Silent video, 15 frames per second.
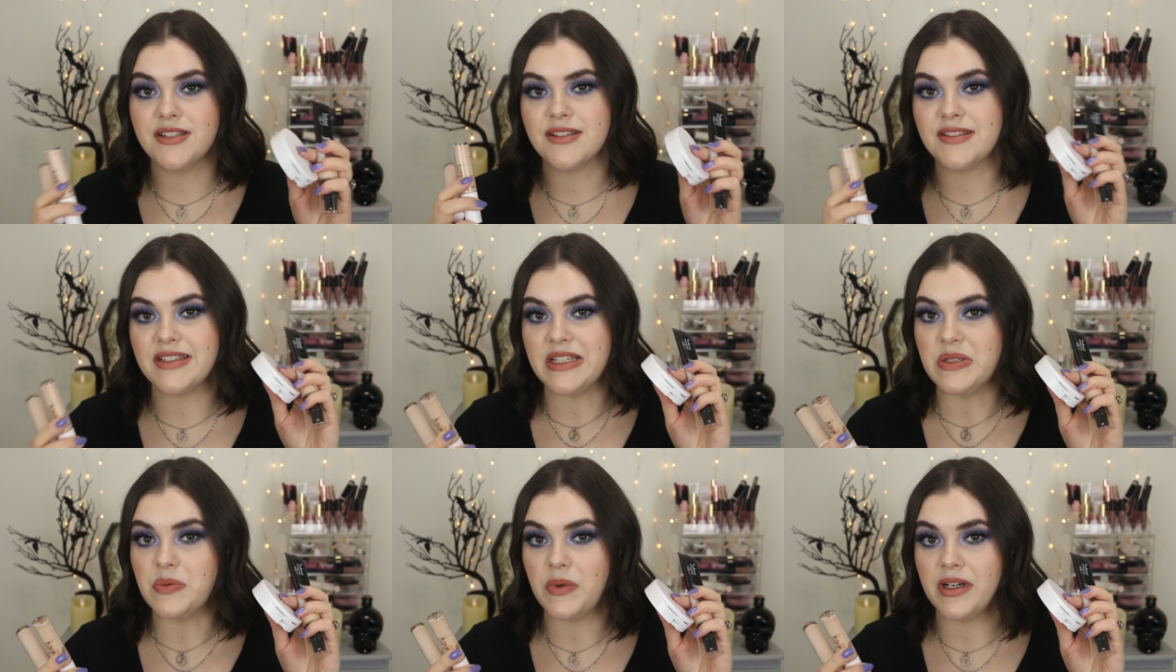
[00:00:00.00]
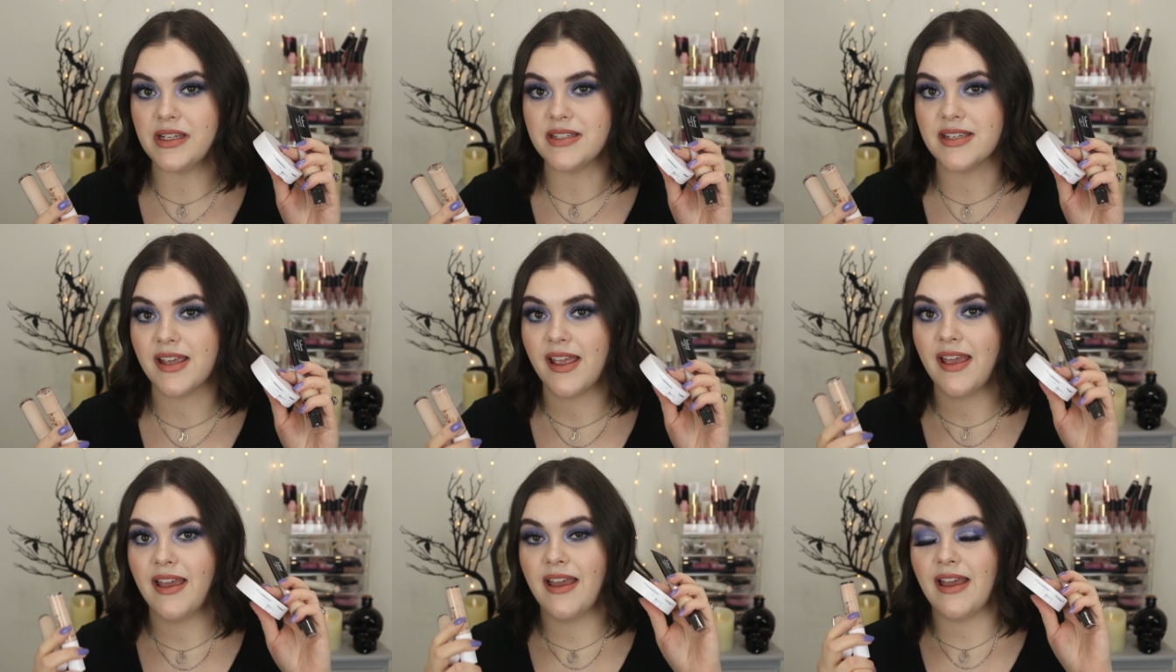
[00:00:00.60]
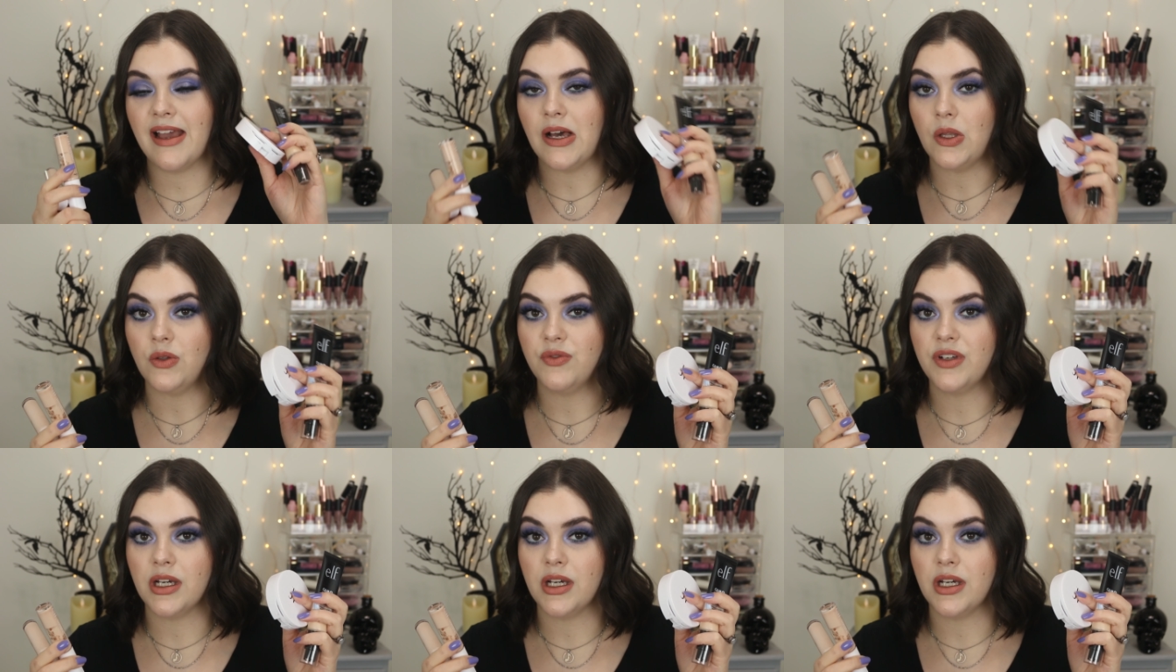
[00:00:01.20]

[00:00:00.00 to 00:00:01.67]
to see what e.l.f.